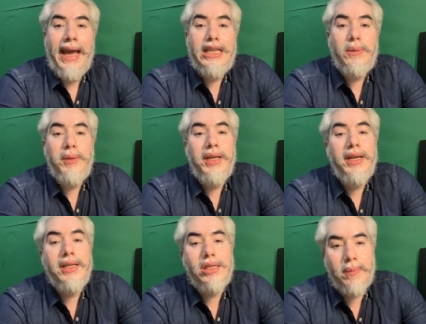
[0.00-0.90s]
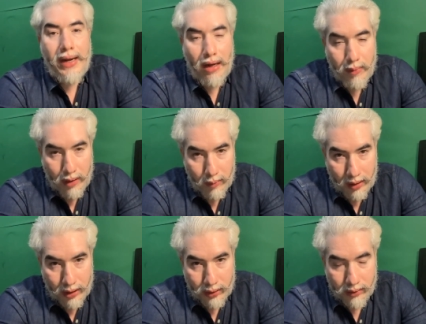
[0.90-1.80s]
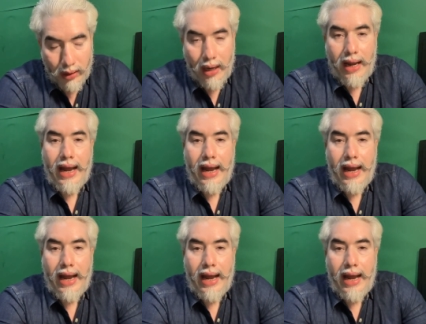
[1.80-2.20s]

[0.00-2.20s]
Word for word: experience spinal manipulation